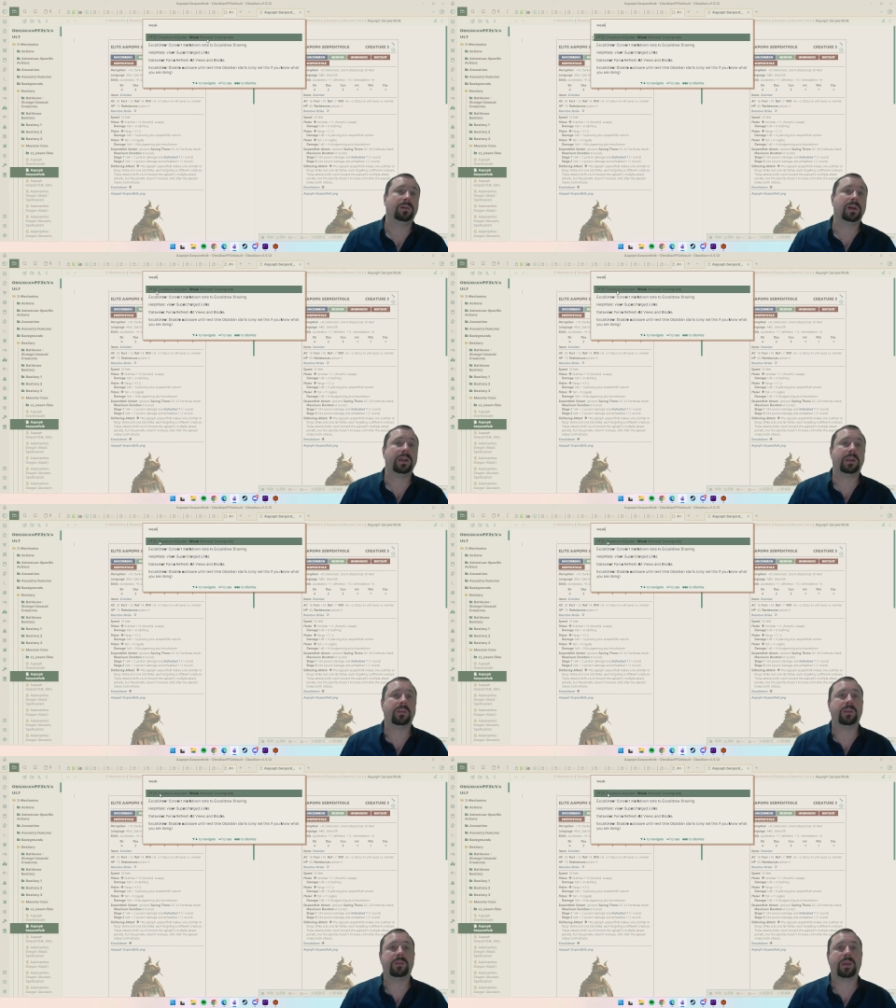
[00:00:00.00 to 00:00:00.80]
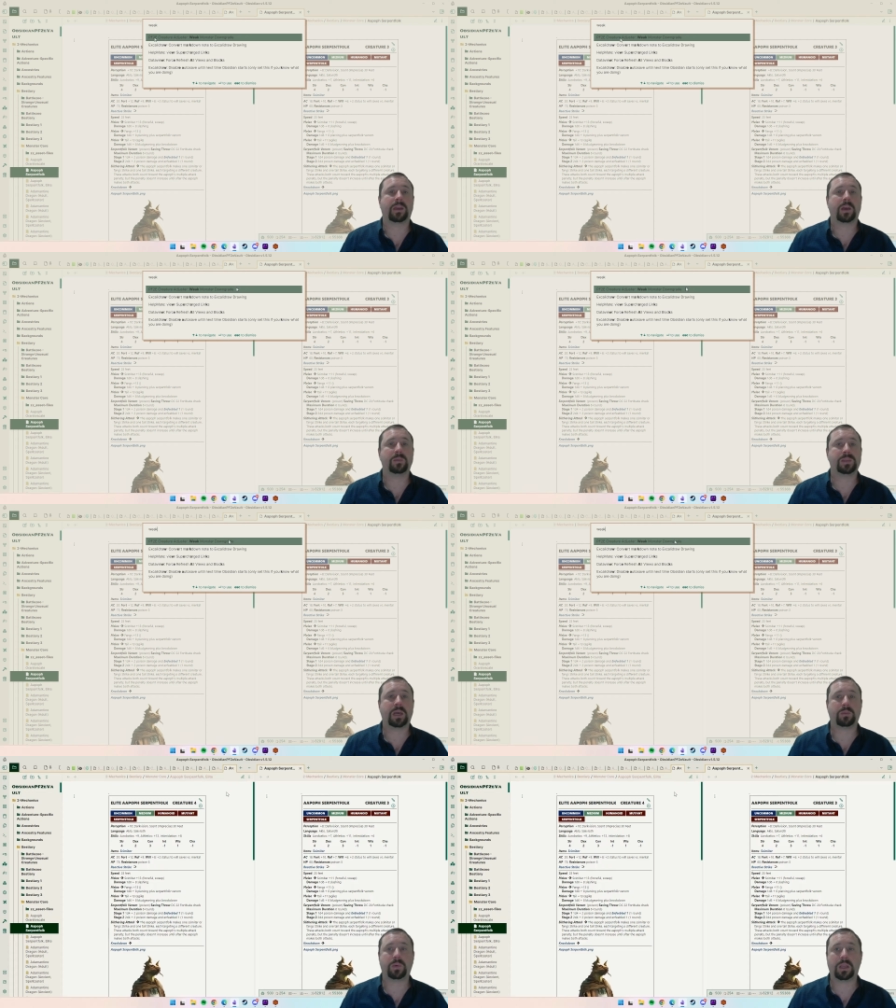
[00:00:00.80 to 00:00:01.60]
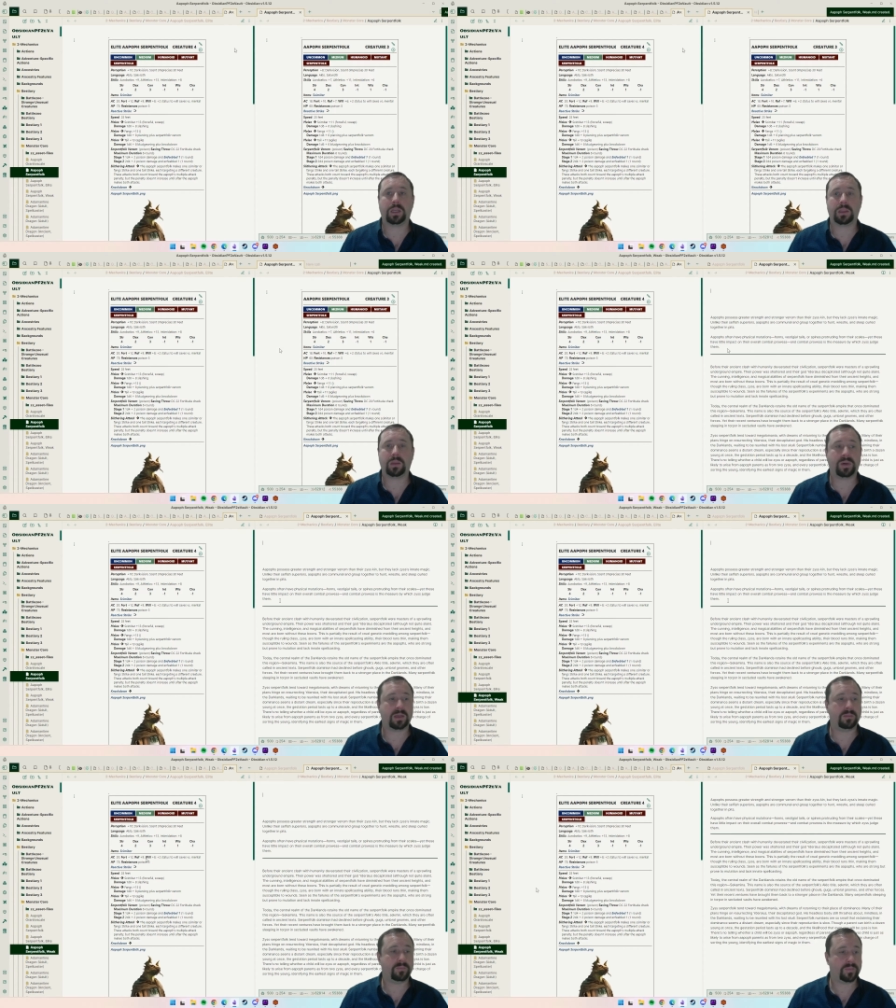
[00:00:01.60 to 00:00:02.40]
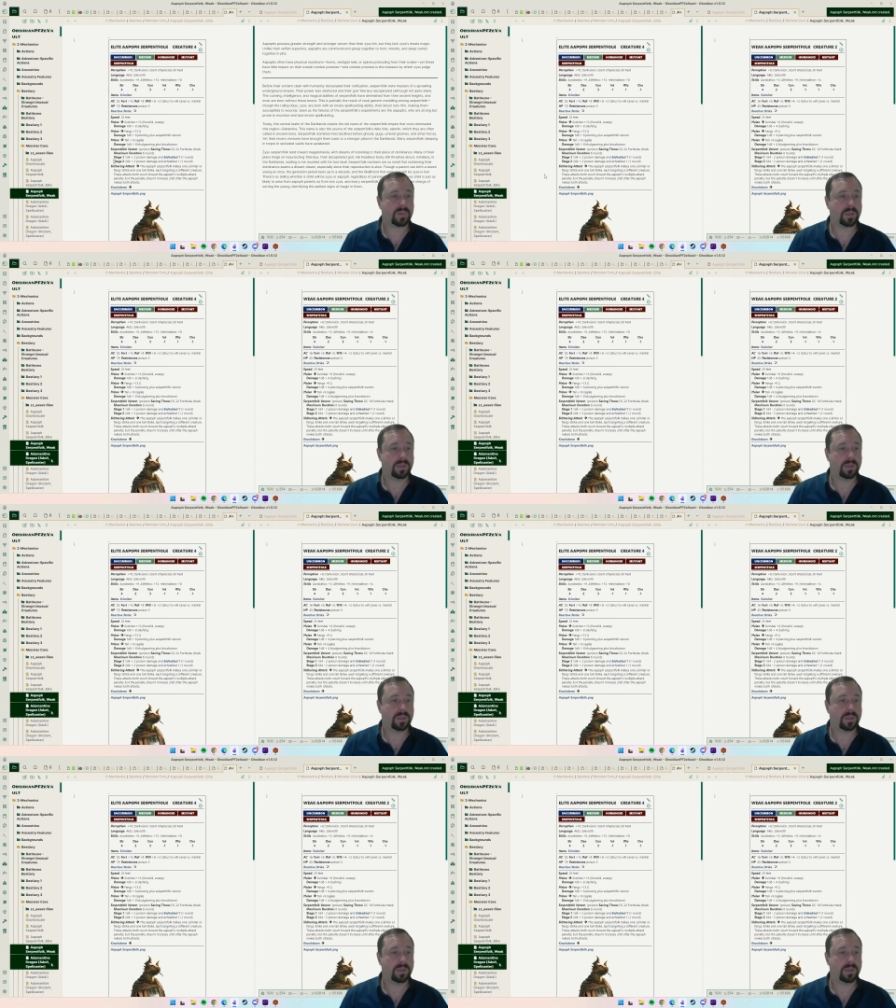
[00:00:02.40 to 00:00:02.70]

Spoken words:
All right, and then that comes up, we click the button,